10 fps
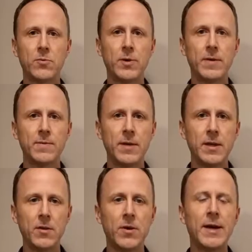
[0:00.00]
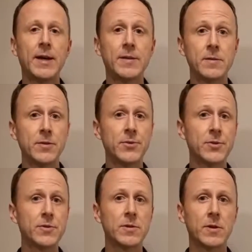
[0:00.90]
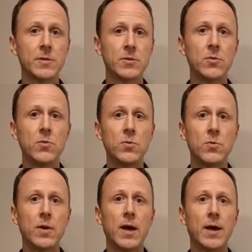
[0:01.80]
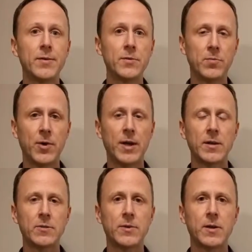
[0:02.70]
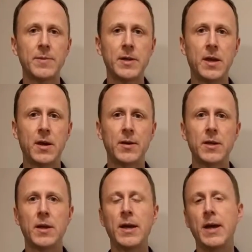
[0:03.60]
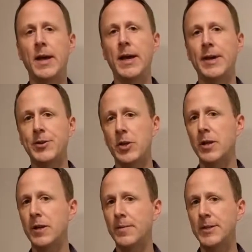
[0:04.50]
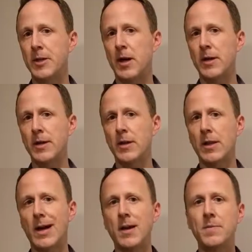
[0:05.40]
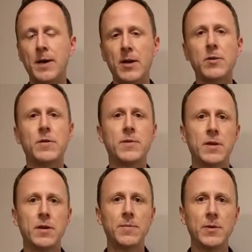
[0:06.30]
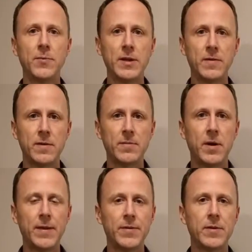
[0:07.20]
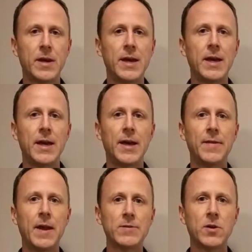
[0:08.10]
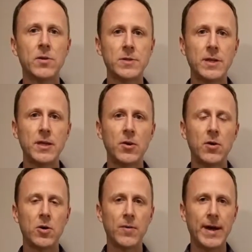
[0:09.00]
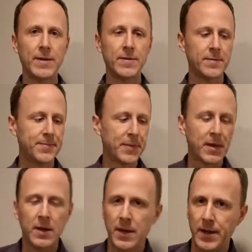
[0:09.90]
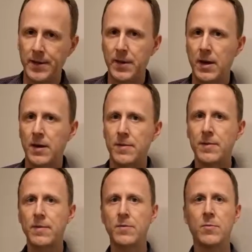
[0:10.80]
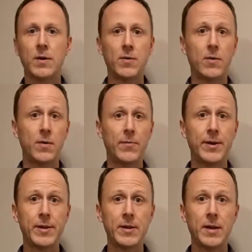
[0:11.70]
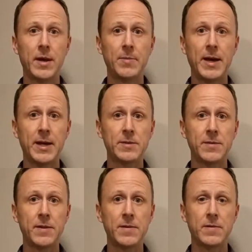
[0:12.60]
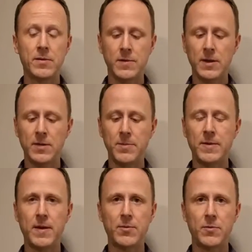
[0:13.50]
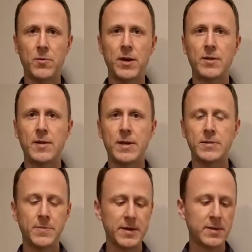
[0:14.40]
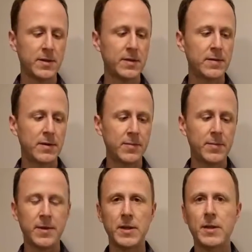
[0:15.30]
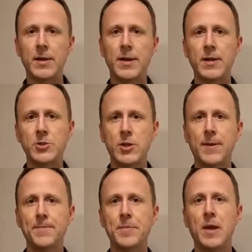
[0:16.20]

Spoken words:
quick video to introduce a cool new product we're going to be carrying, and you're going to hear me talking a lot about it over the coming weeks and months, and that's called Keto OS. And this is what one of the packets of this looks like. You mix that with water. That's basically the supplement in a nutshell.